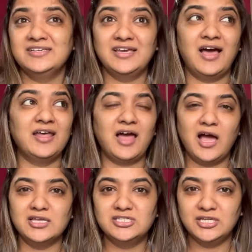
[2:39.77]
Yaar,
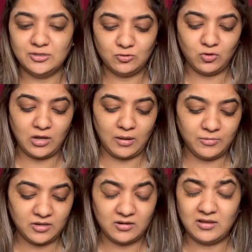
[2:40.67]
aaj hi inko
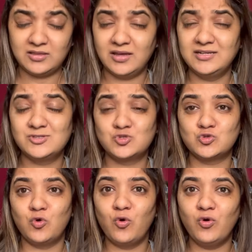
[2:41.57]
kaam karna tha. It's
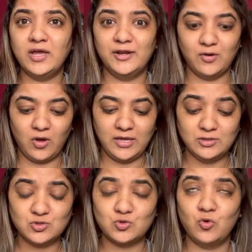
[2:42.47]
so
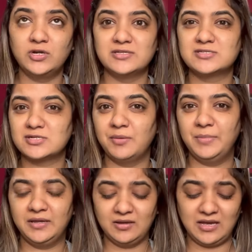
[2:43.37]
annoying, so
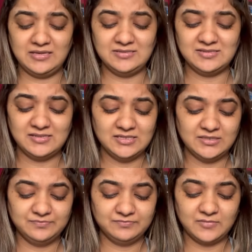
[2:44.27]
disturbing guys.
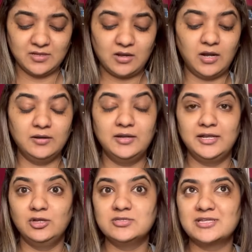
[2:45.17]

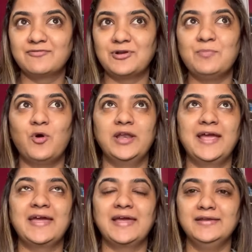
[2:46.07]
Continuously from
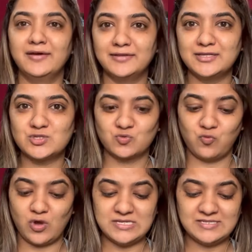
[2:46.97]
morning I can hear this
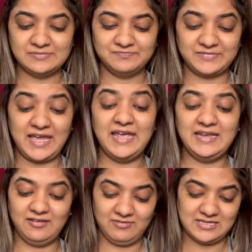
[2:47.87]
voice.
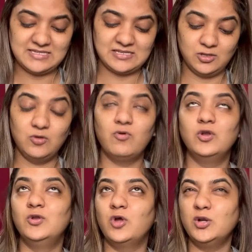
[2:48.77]
Anyways,
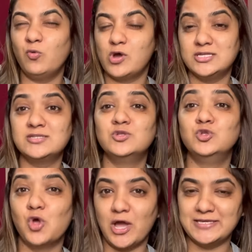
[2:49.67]
not voice,
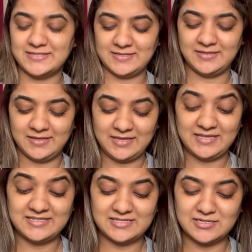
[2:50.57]
noise.
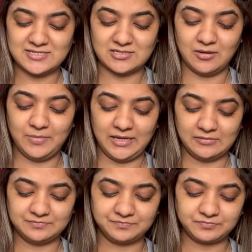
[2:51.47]
It's
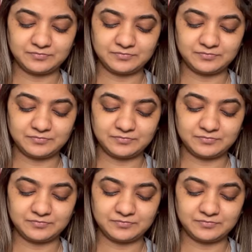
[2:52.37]
disturbing.